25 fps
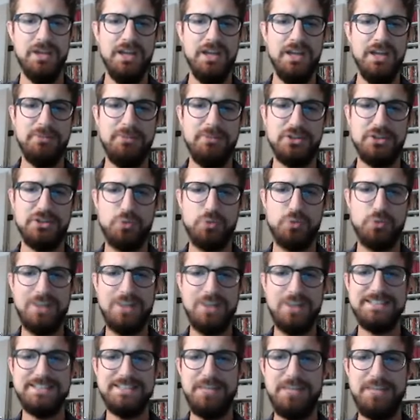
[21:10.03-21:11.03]
Because one
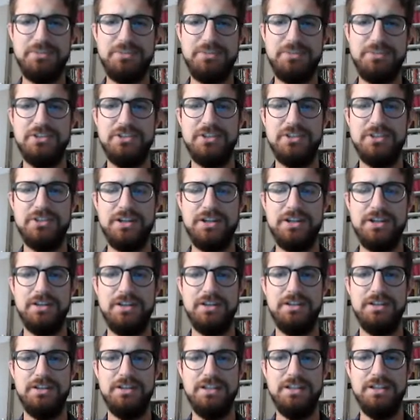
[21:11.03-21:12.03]
step
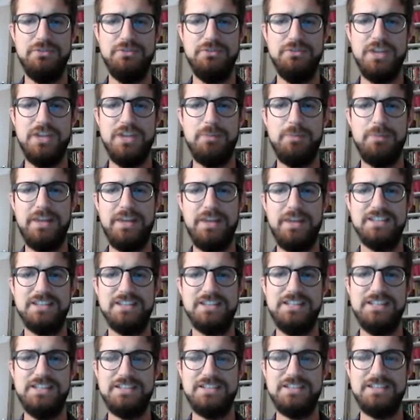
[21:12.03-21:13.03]
here, if the other players
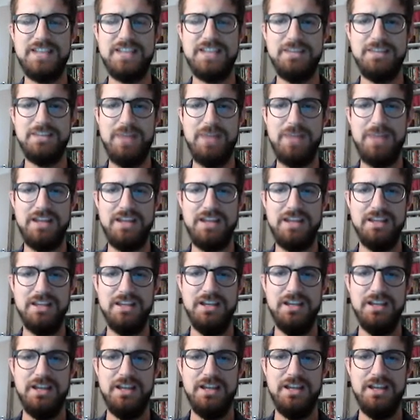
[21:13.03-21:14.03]
didn't take many,
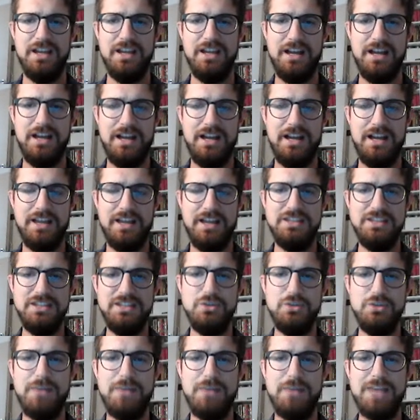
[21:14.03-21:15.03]

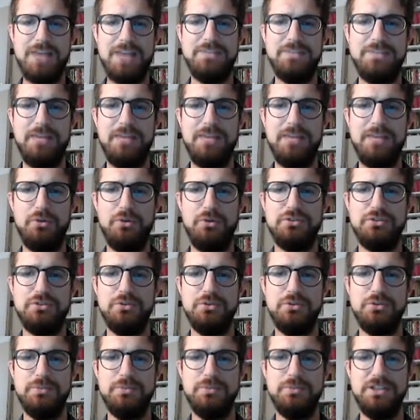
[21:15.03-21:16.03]
you might be able
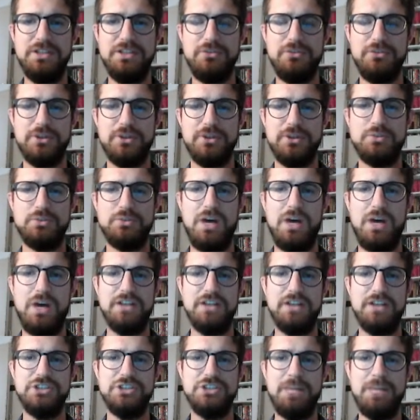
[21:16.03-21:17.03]
to be the first
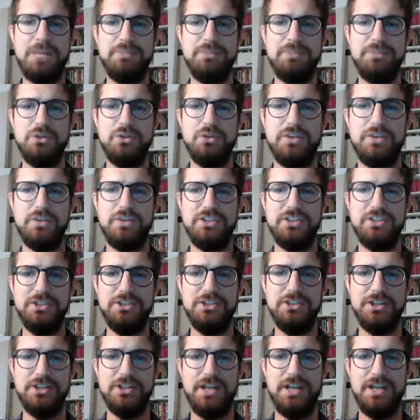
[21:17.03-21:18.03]
one jumping over
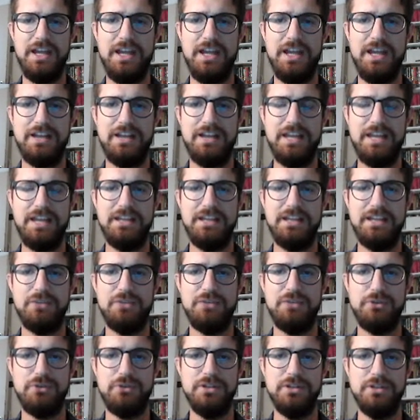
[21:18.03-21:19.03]
here and getting a
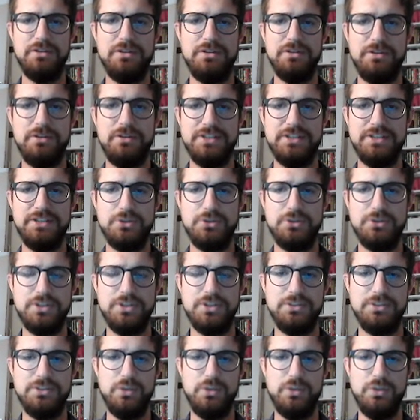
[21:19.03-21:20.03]
free
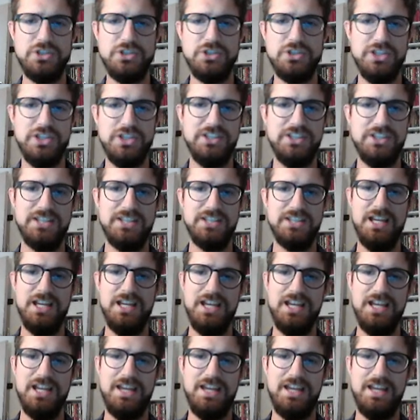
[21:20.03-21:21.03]
resource, which is
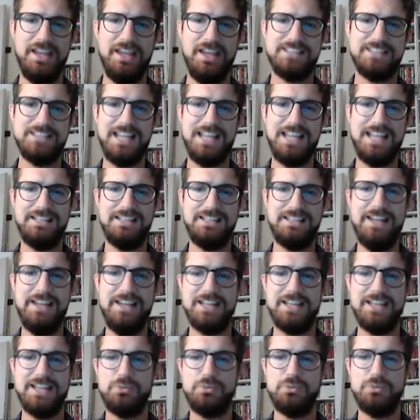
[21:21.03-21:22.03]
exactly
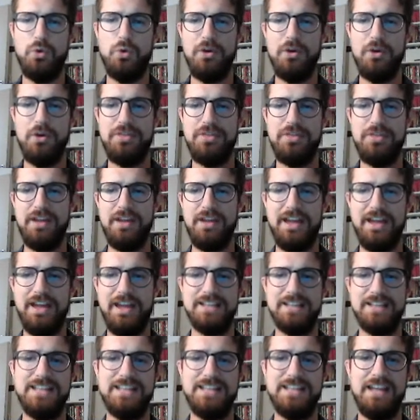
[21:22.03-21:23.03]
as worth
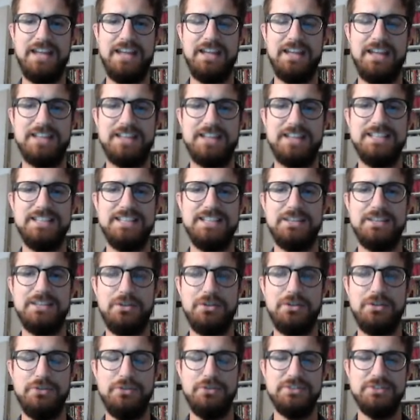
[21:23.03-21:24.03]
as getting an assistant on
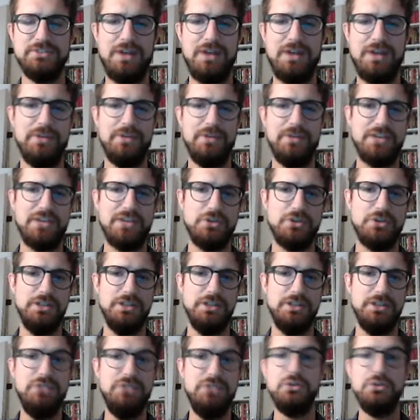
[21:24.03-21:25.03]
the first round, actually,
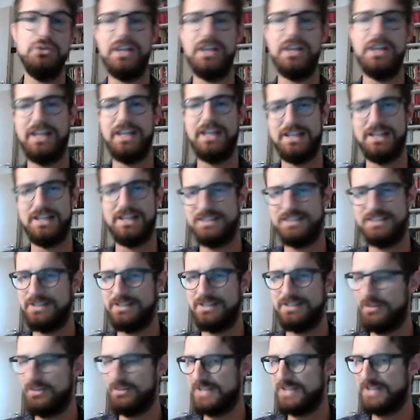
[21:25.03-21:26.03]
if you can get an
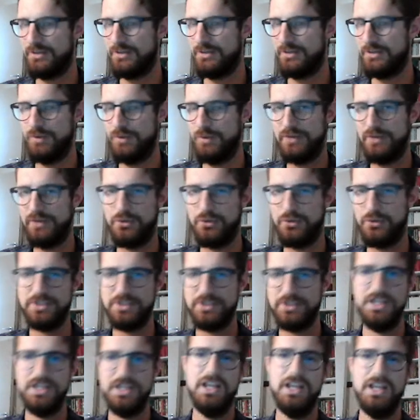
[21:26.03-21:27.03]
assistant on the second one, of
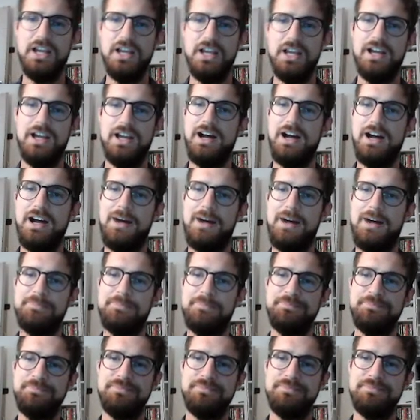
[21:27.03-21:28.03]
course.
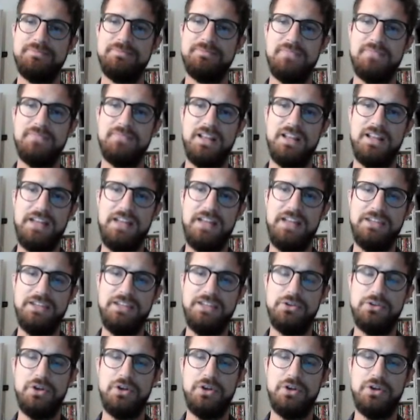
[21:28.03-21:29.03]
Um, like
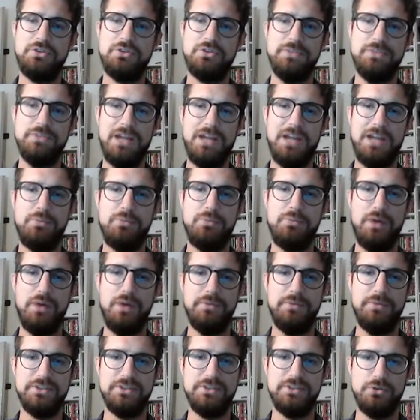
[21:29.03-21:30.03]
you're going to be up one
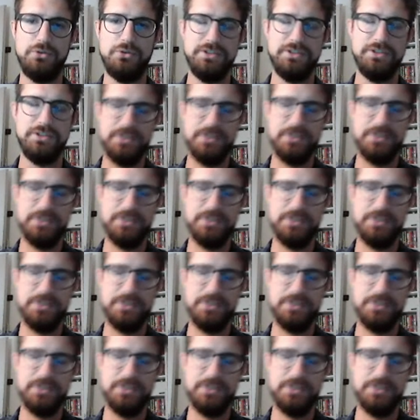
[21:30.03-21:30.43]
resource.